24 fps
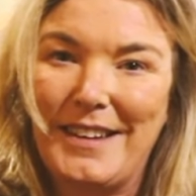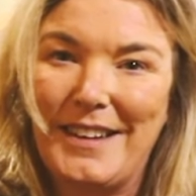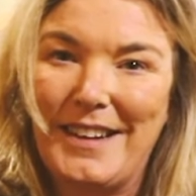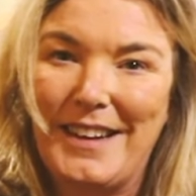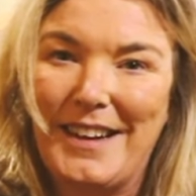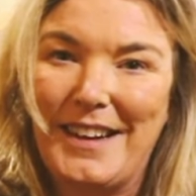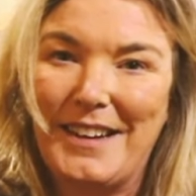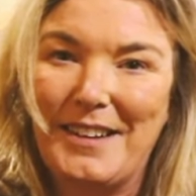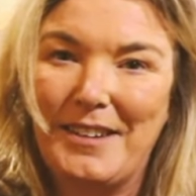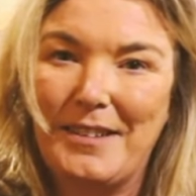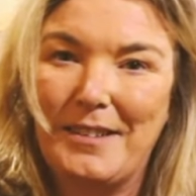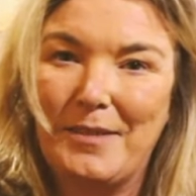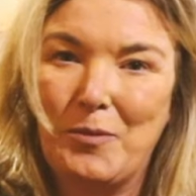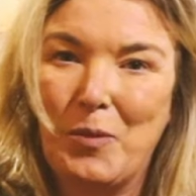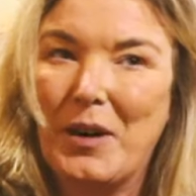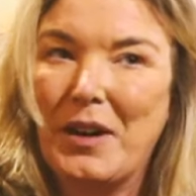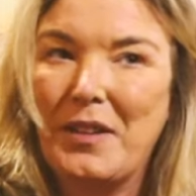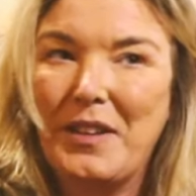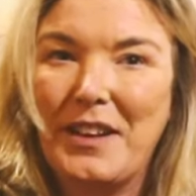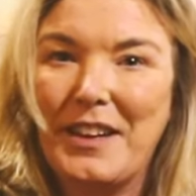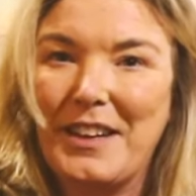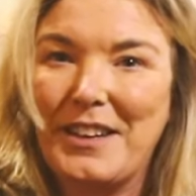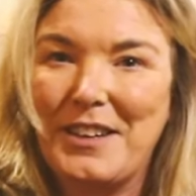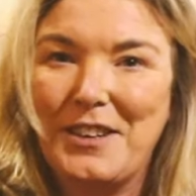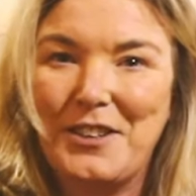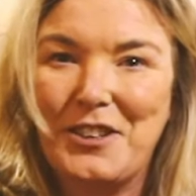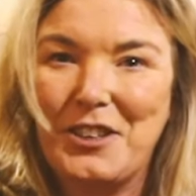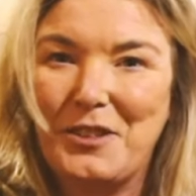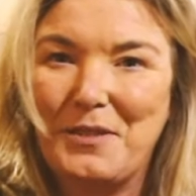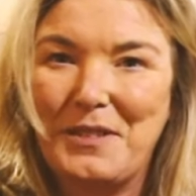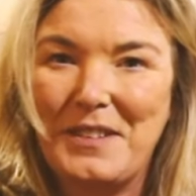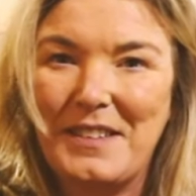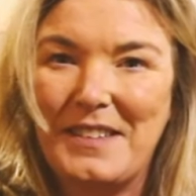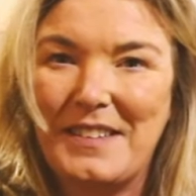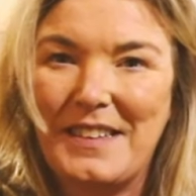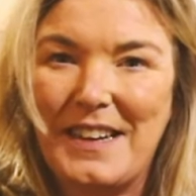And what are they going to
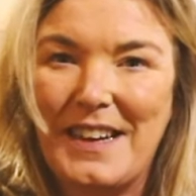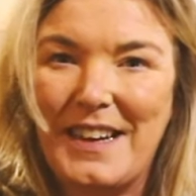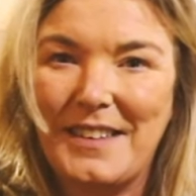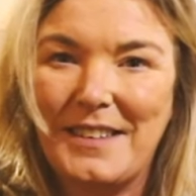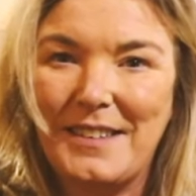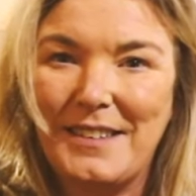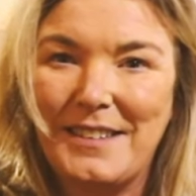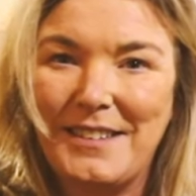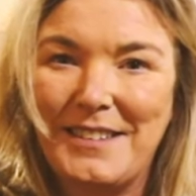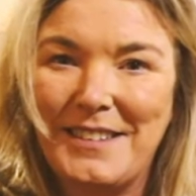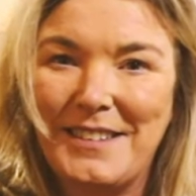do instead?